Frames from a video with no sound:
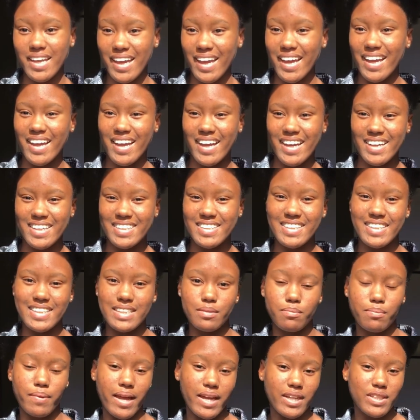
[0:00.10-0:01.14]
Hey guys,
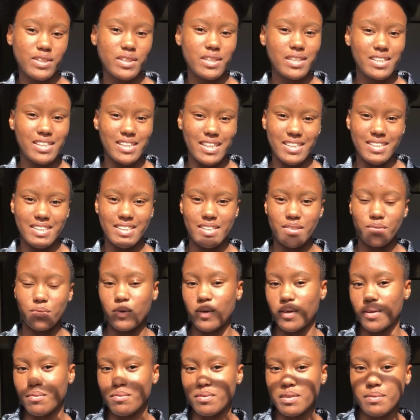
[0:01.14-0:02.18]
it's Black Judy Jetson.
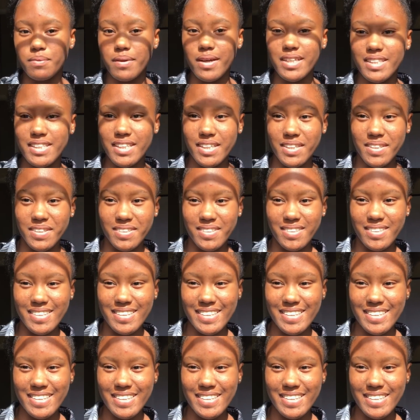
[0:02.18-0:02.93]
Welcome to my channel.